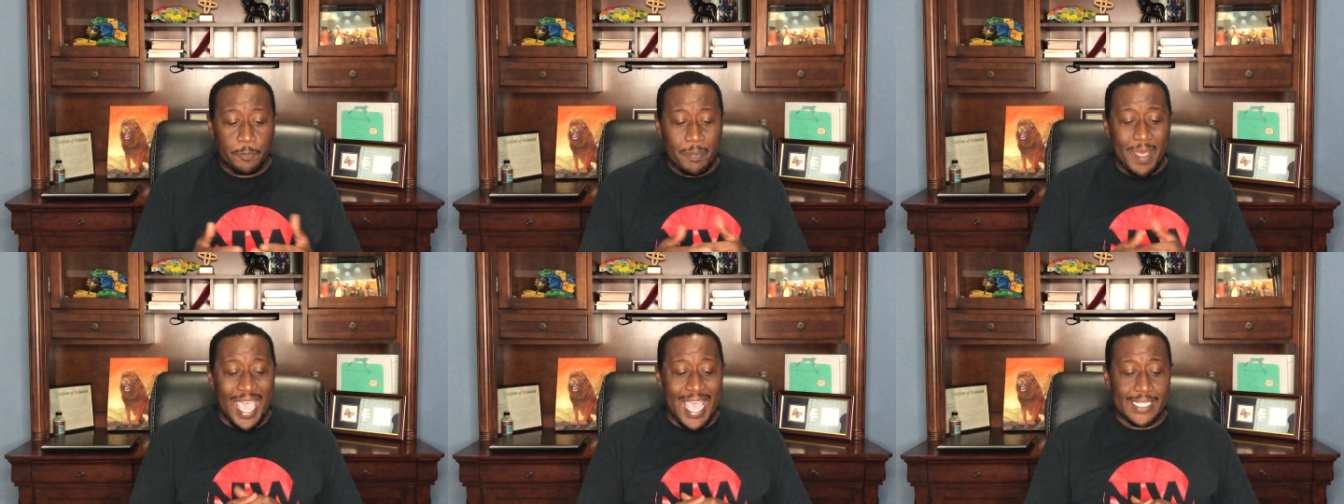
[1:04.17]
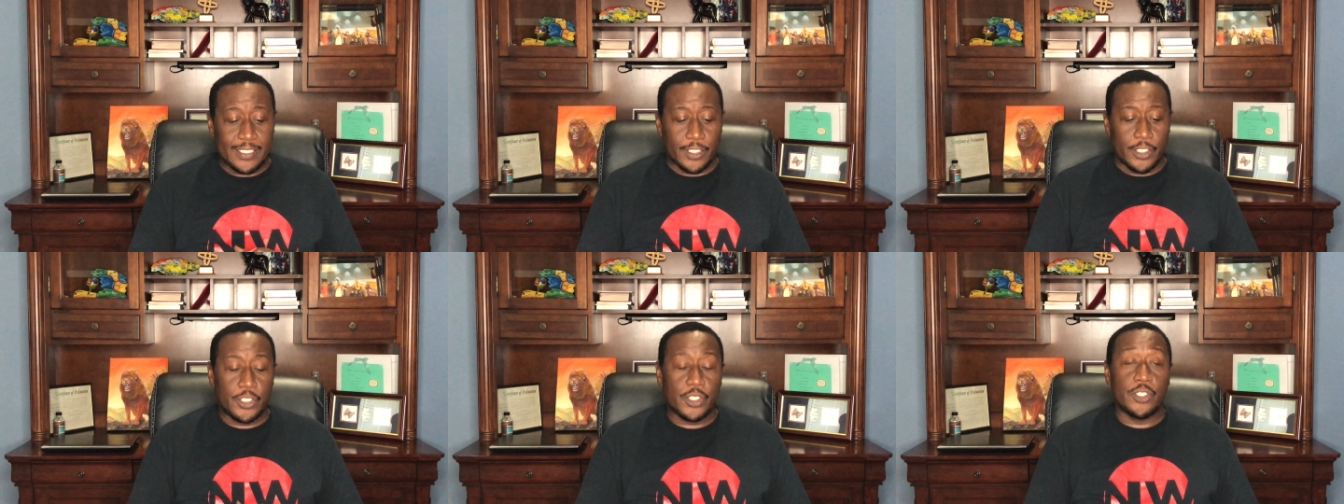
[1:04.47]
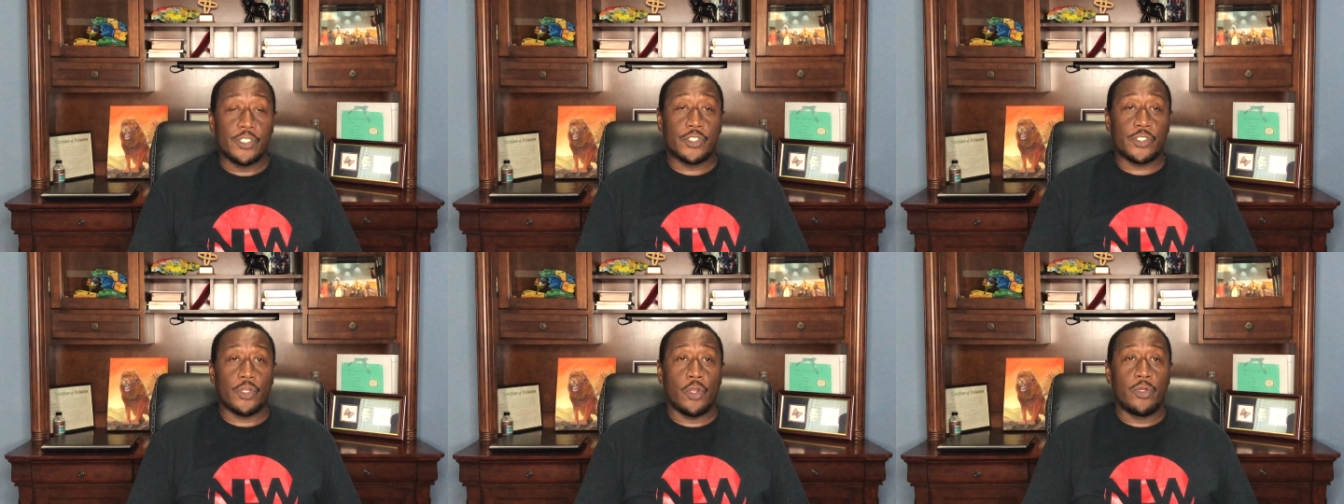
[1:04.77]
passage
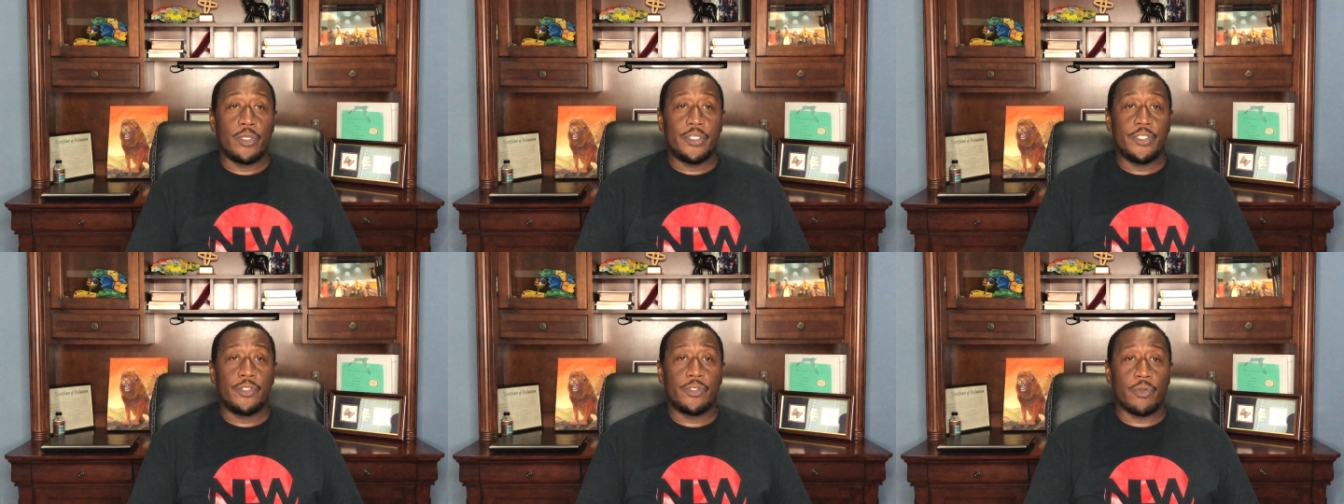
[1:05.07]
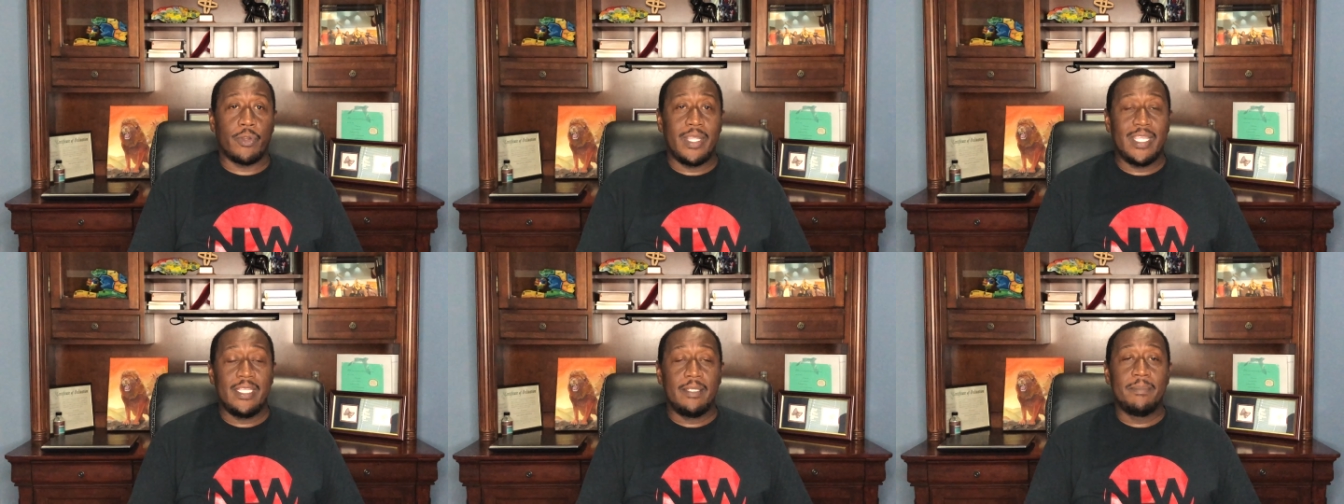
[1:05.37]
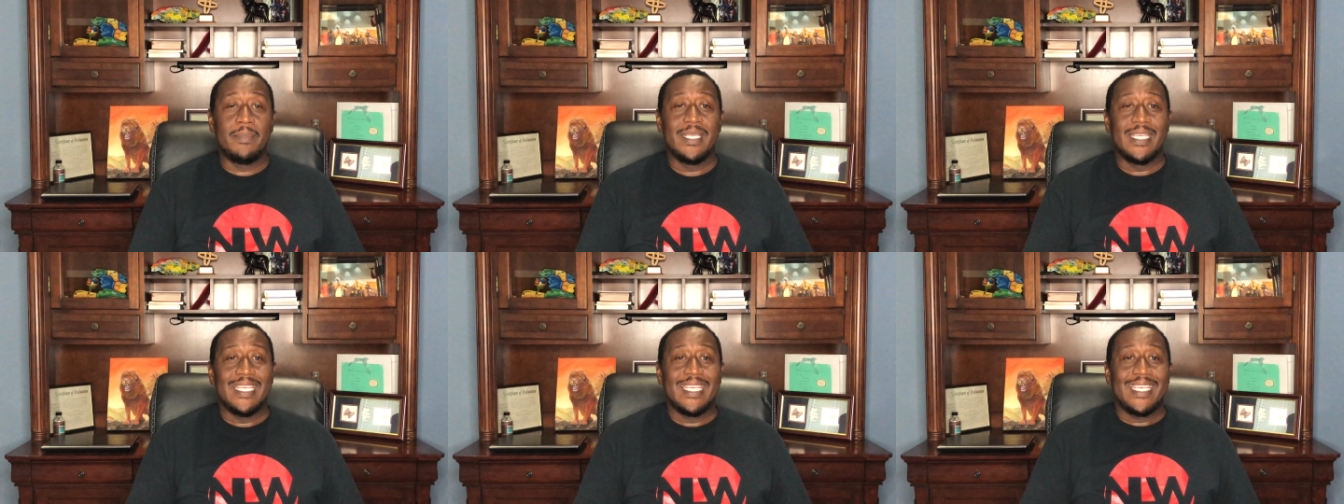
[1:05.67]
concerning
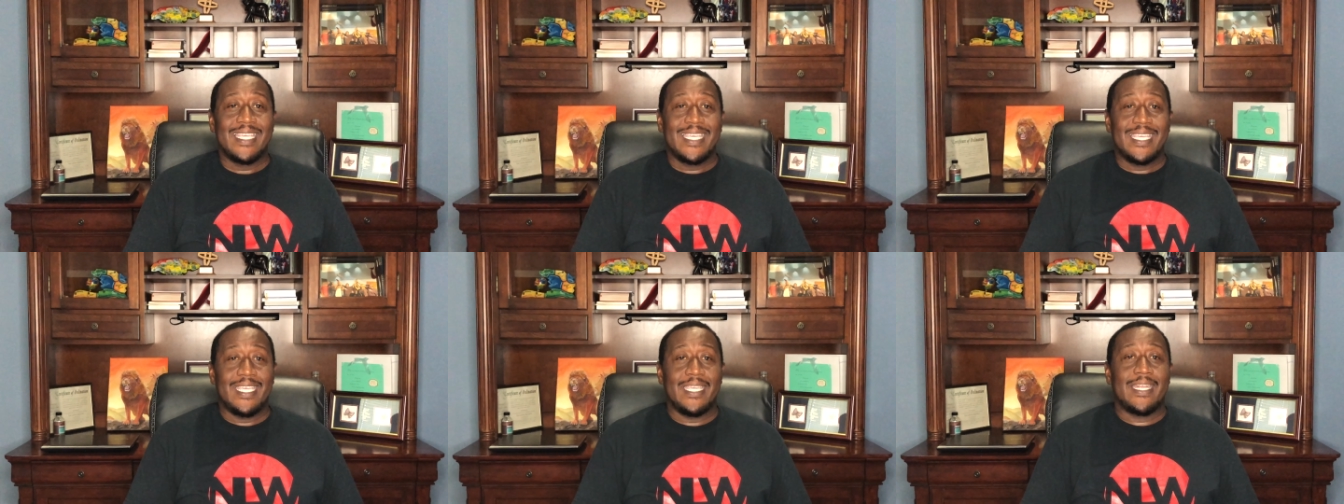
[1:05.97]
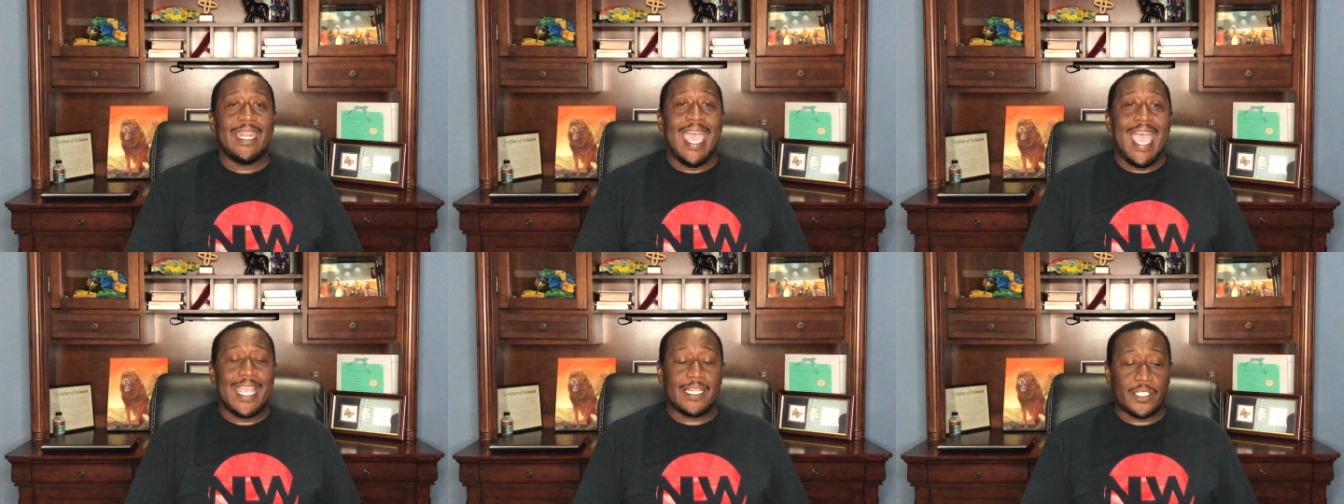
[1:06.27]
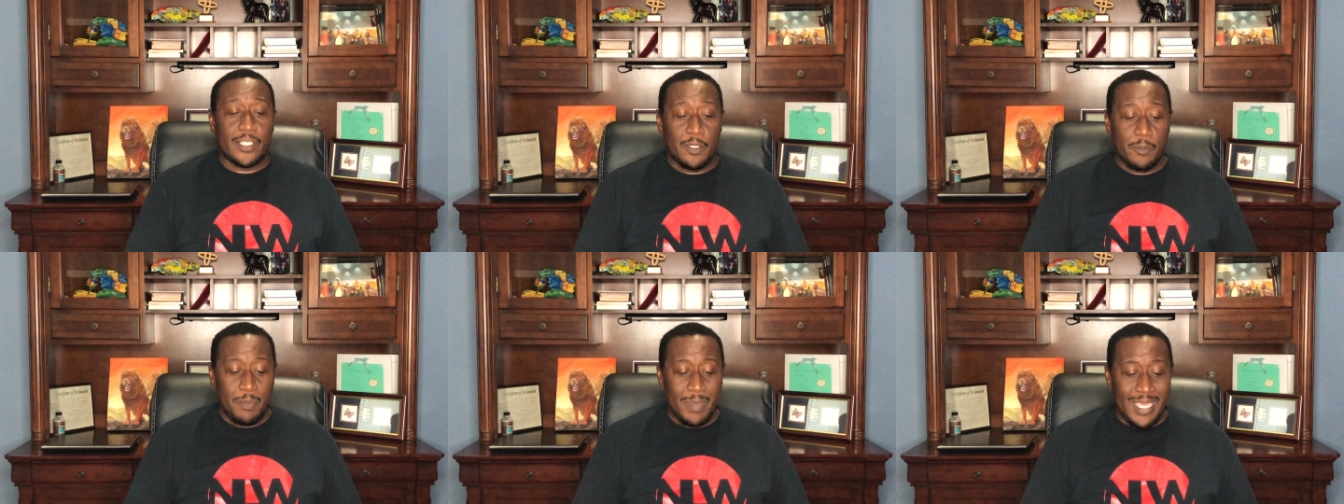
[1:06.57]
dream, it
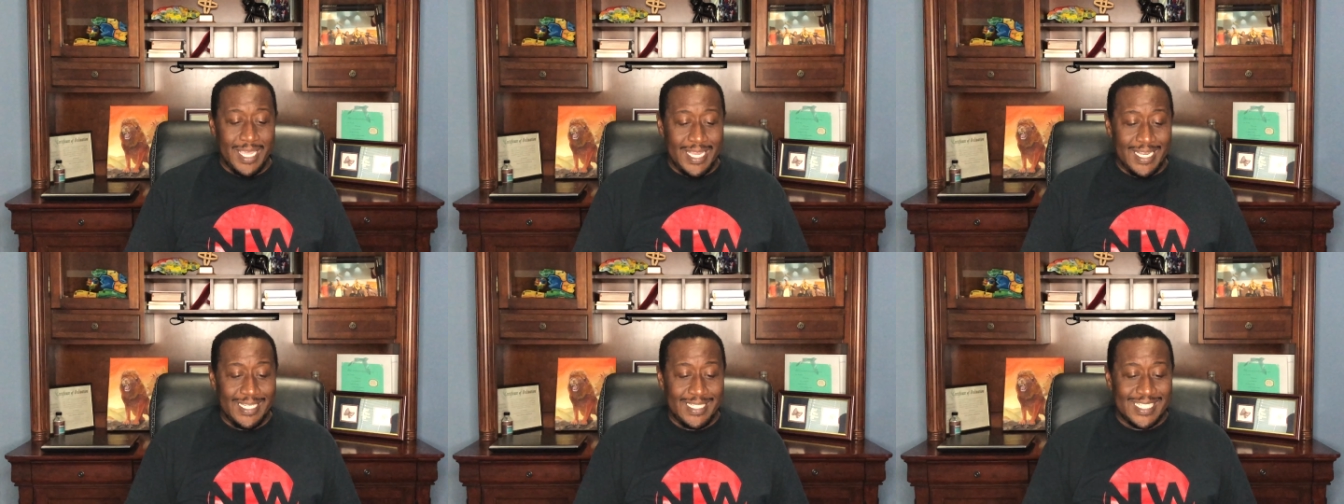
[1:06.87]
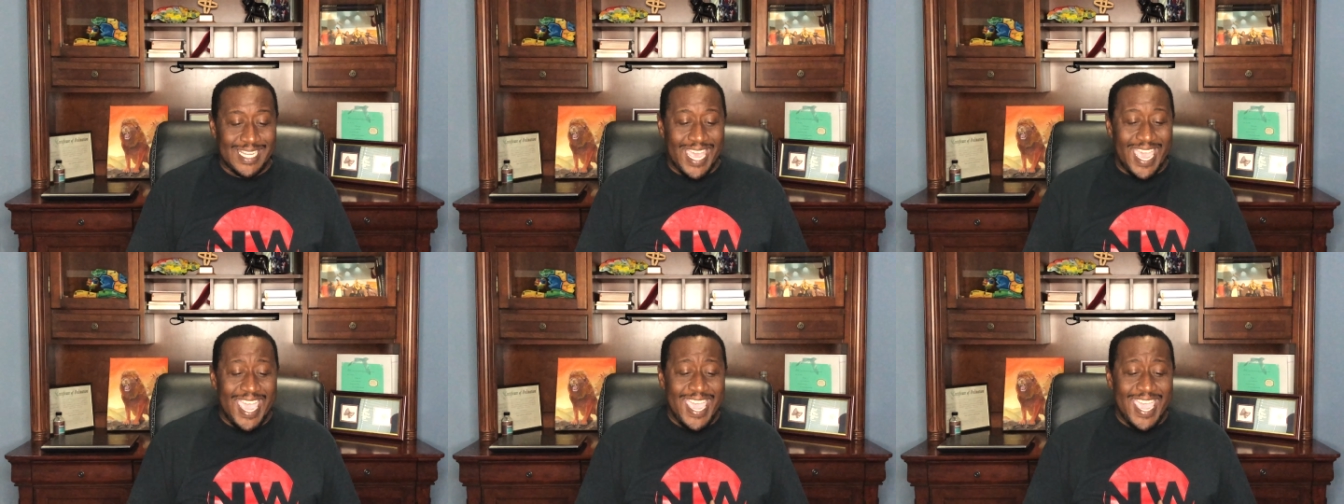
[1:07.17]
actually means